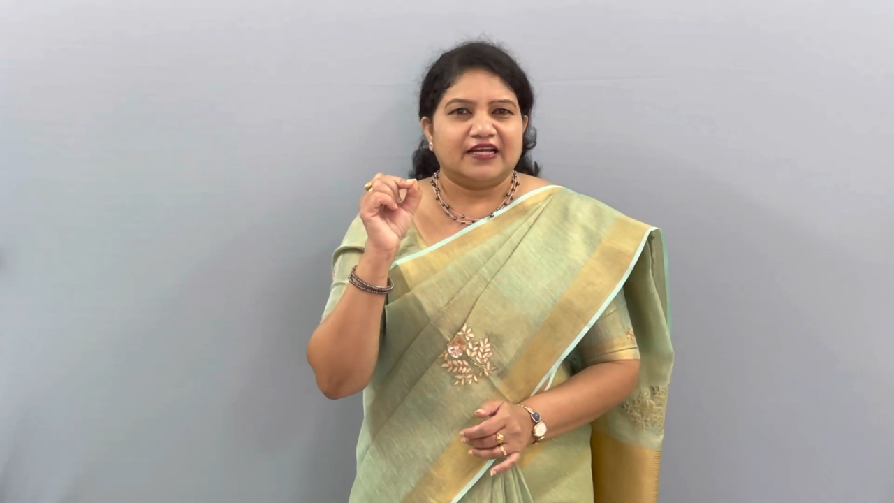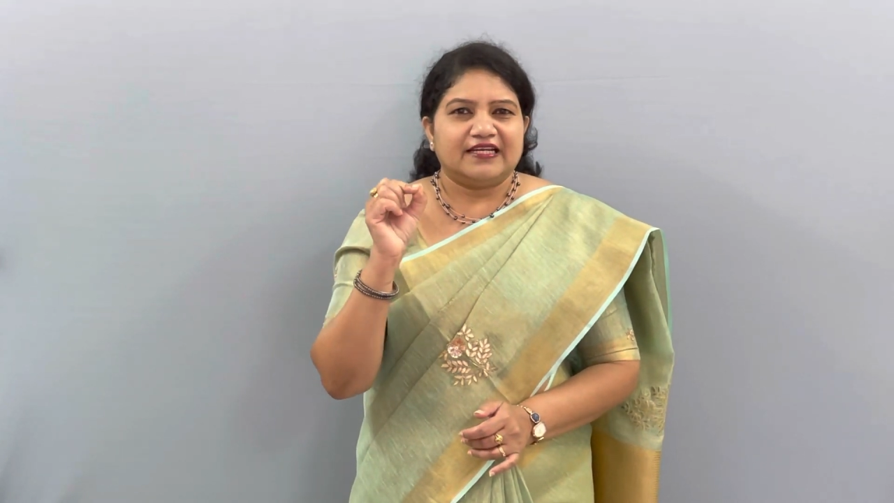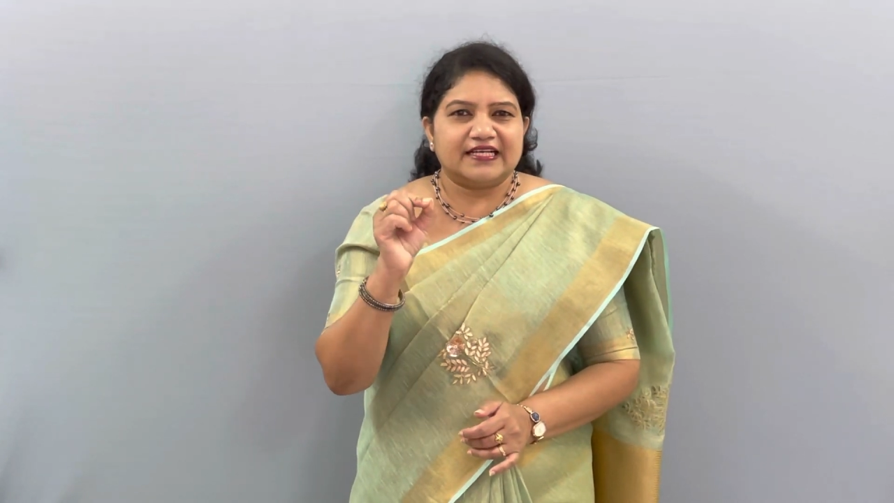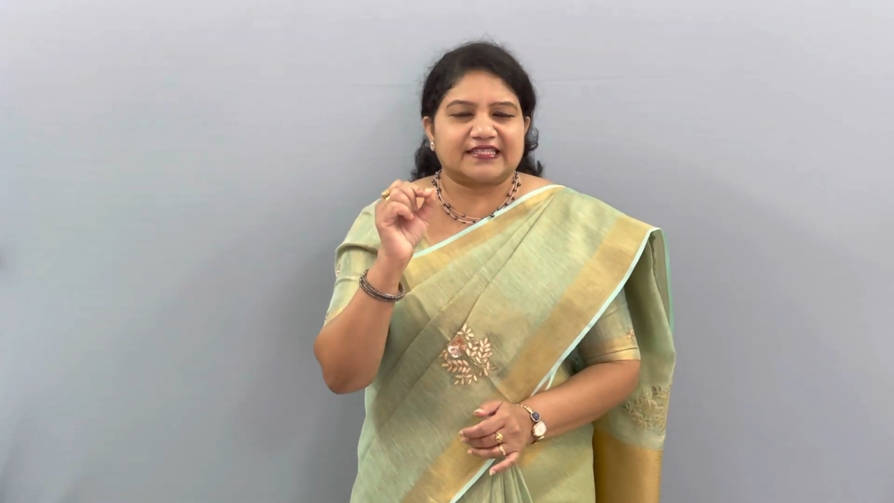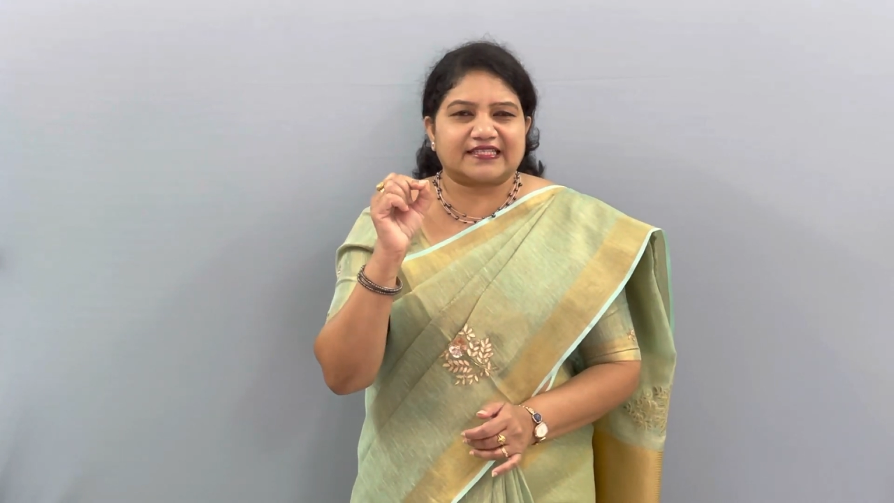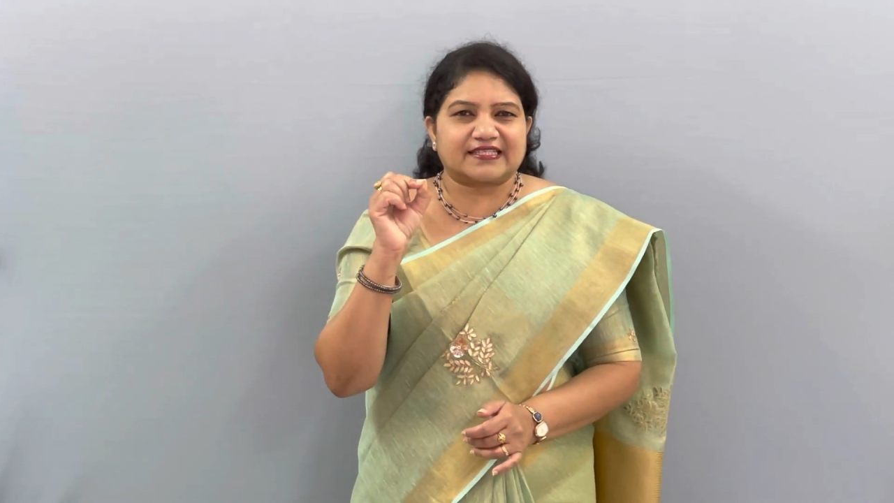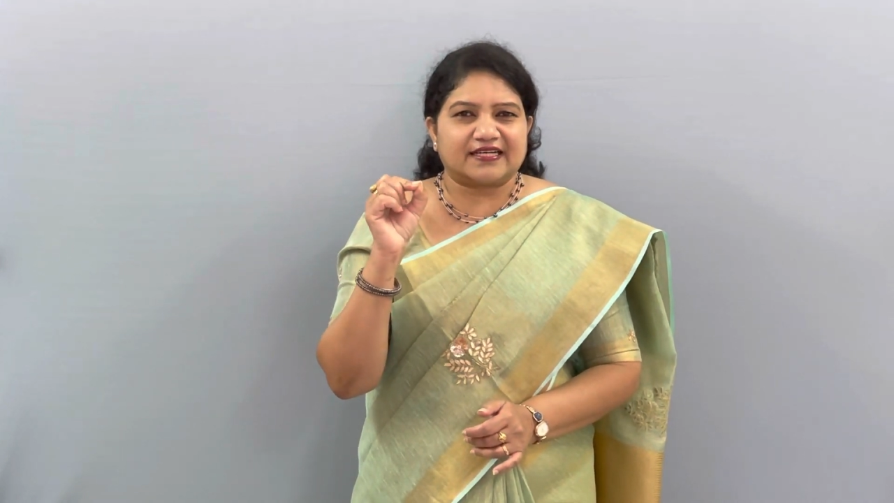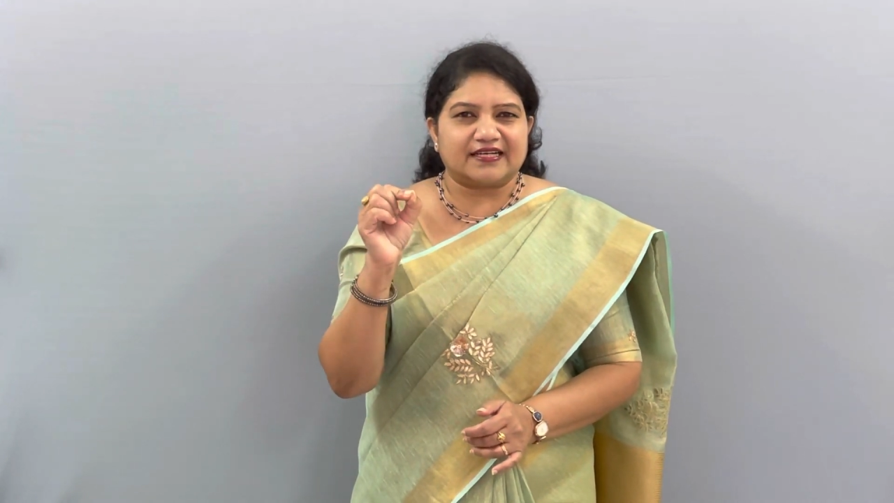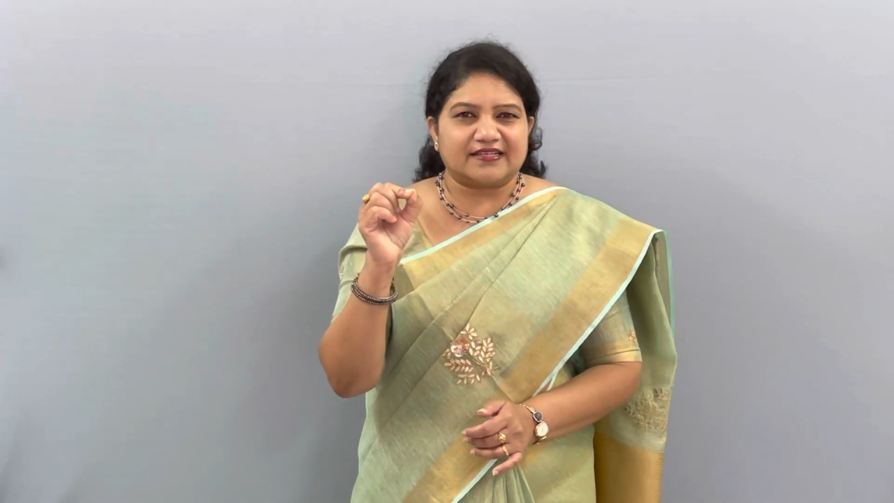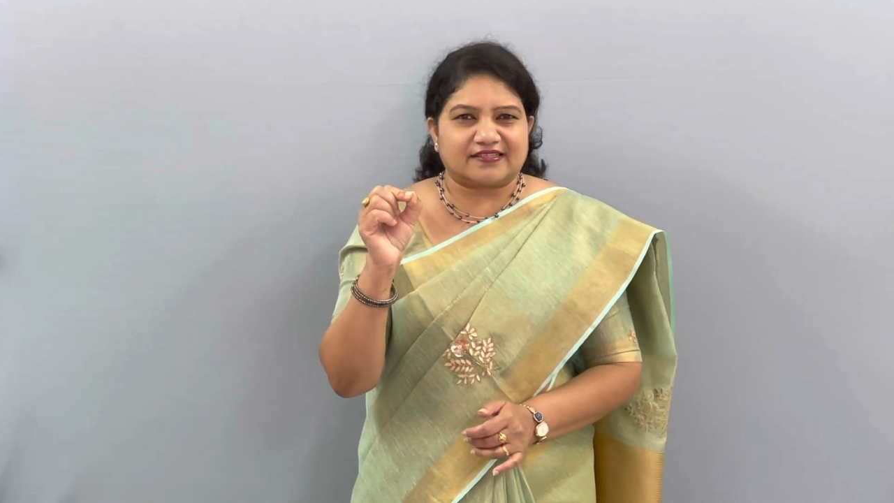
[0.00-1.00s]

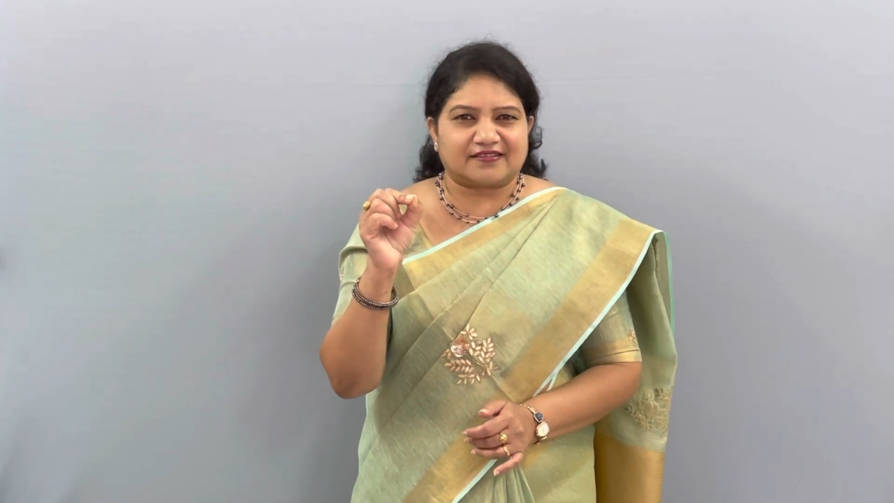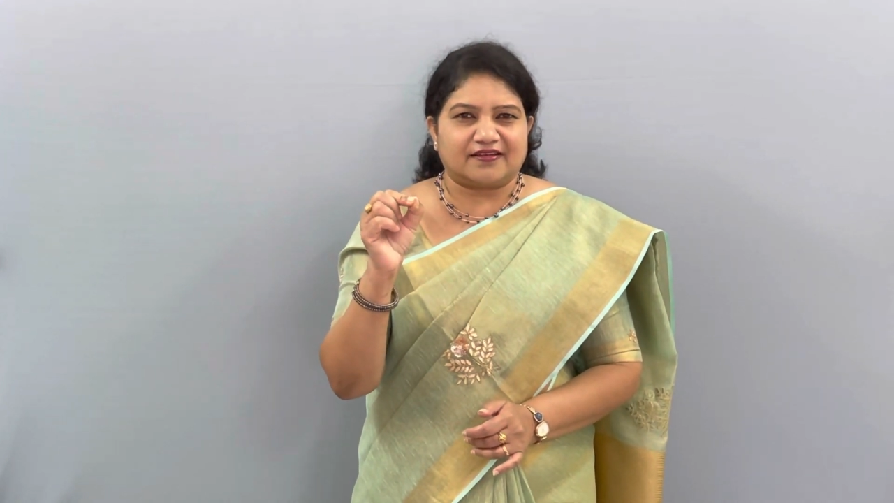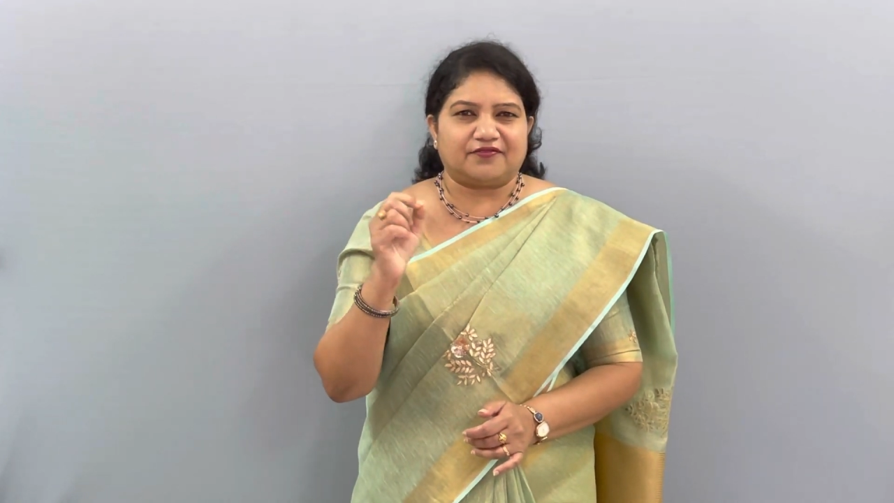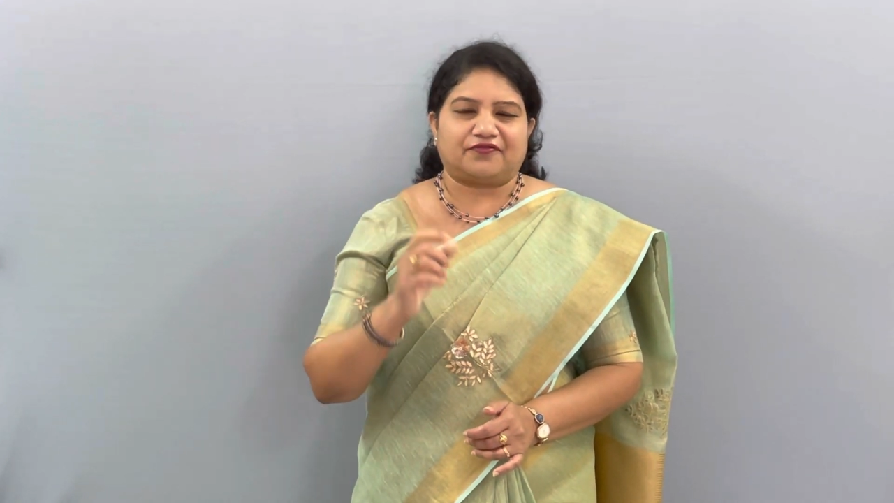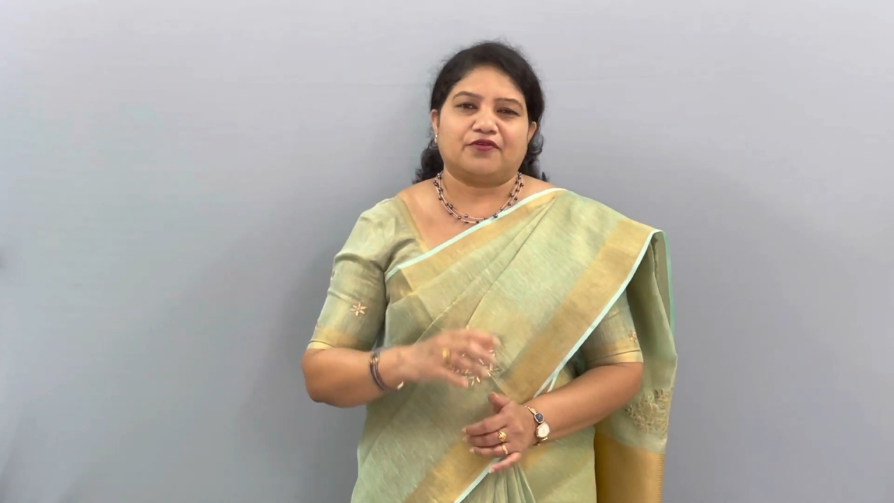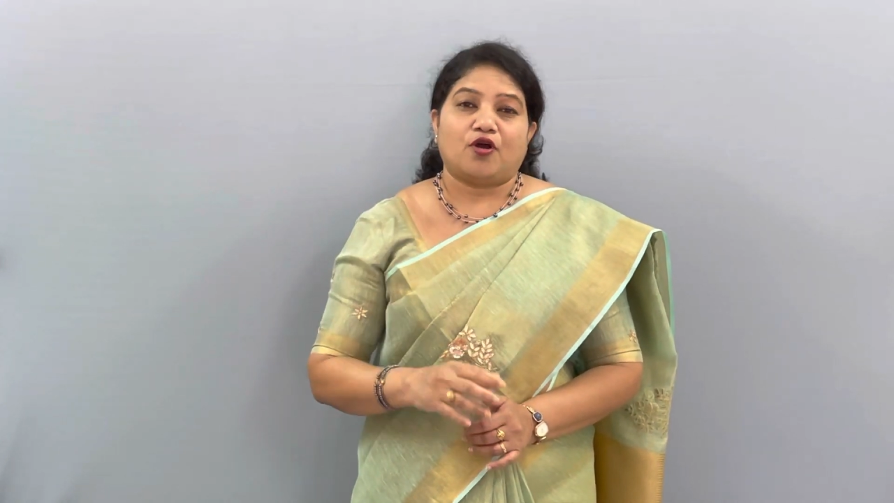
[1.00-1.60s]
discursive,